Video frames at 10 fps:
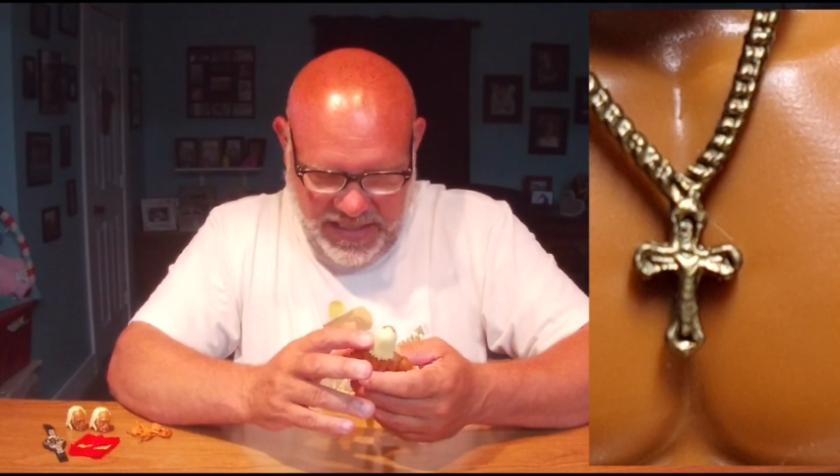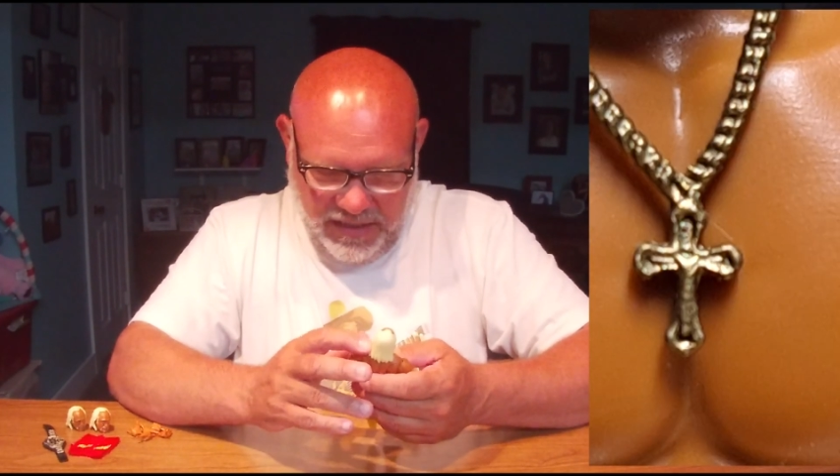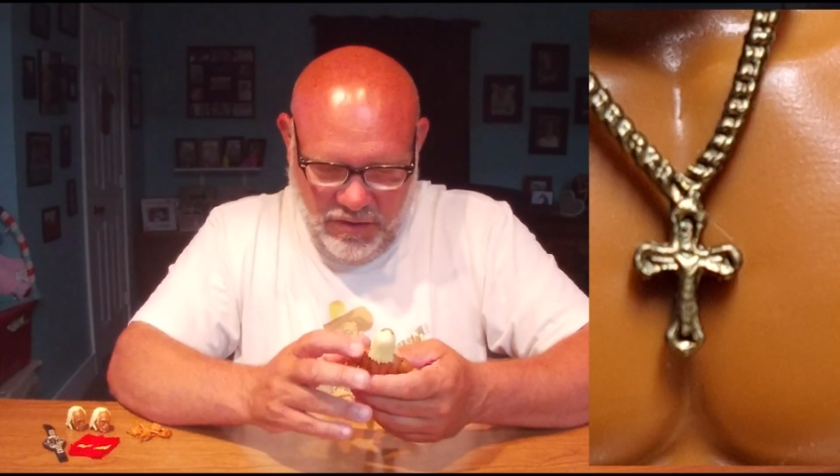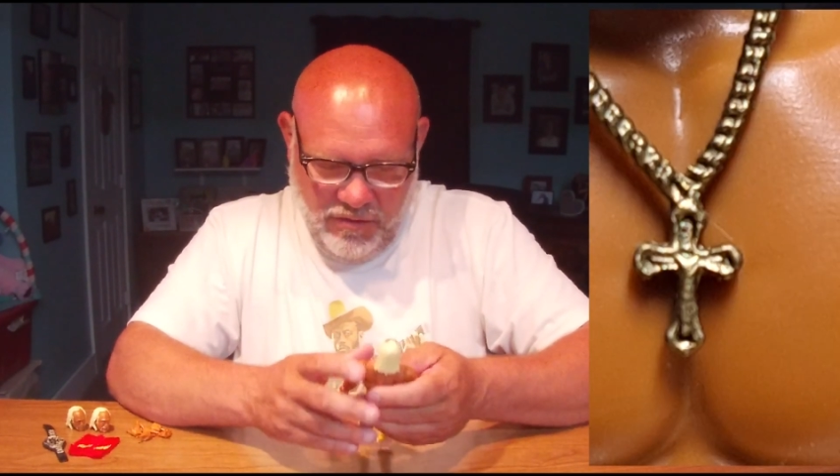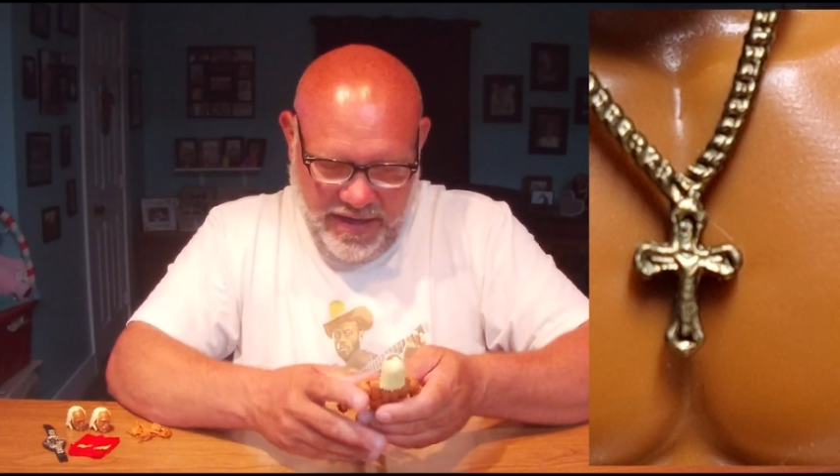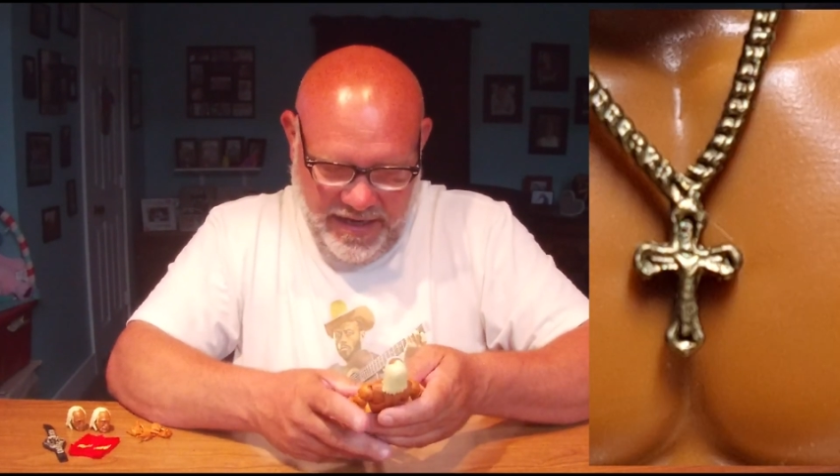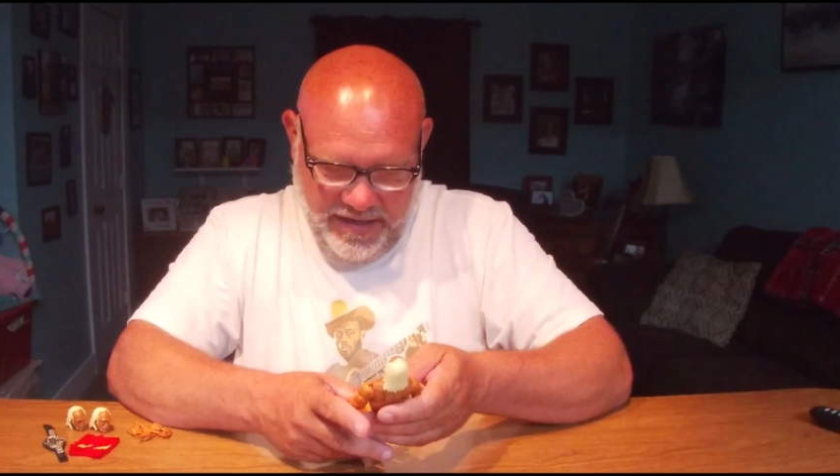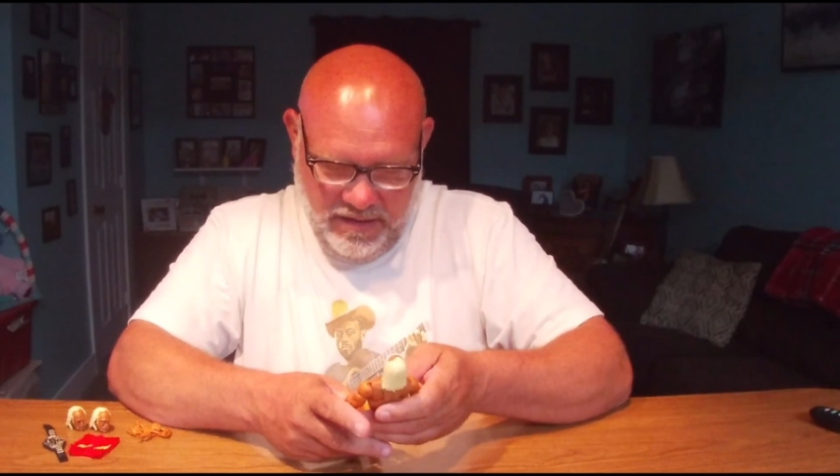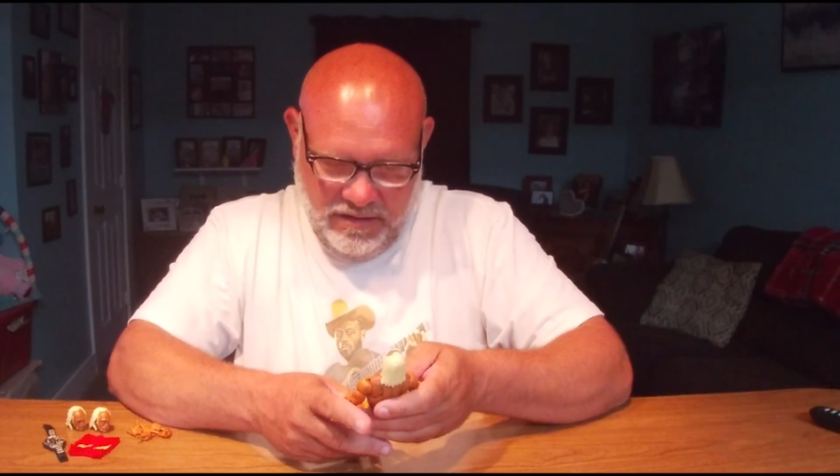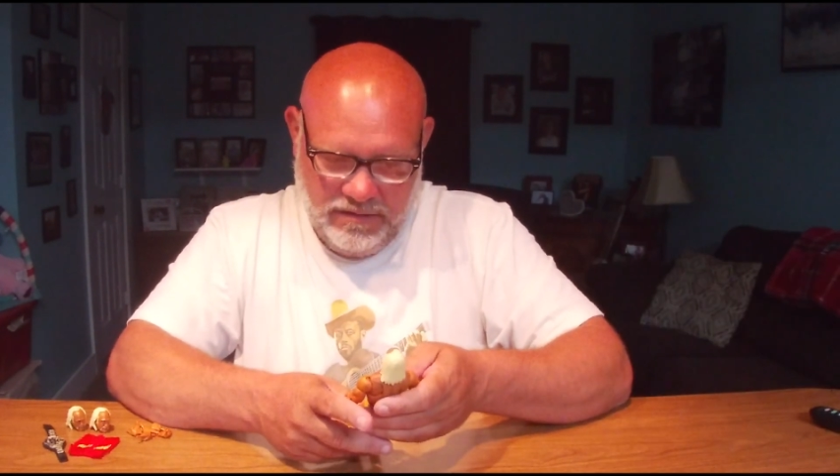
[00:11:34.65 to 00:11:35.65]
yellow
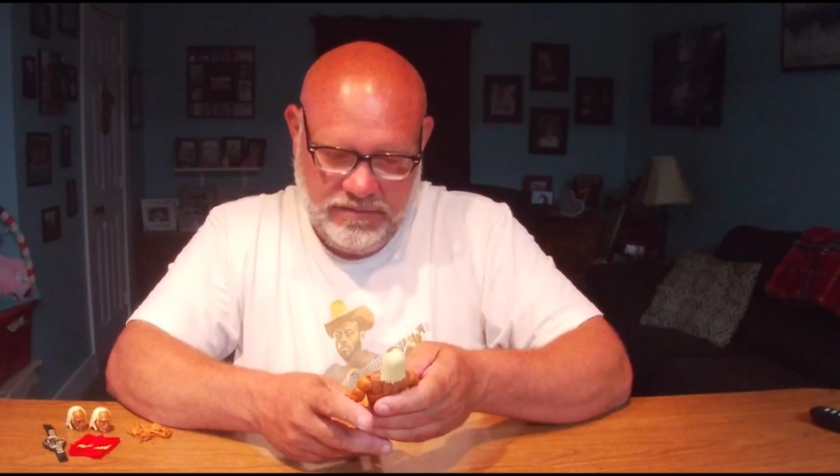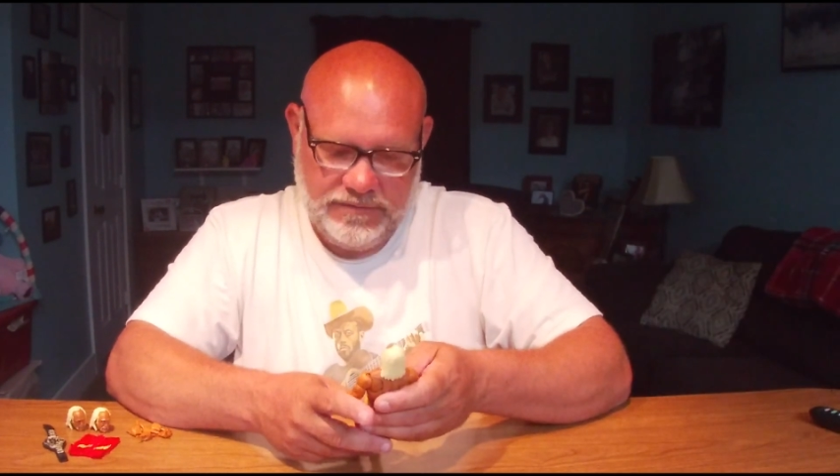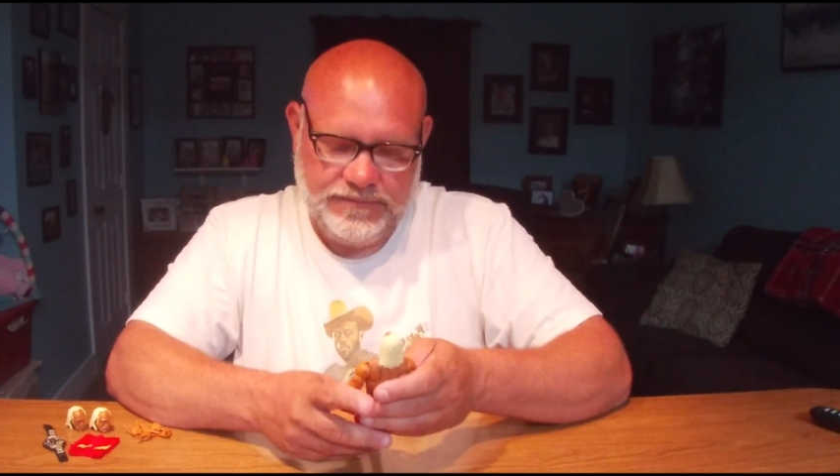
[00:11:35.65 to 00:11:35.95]
hair.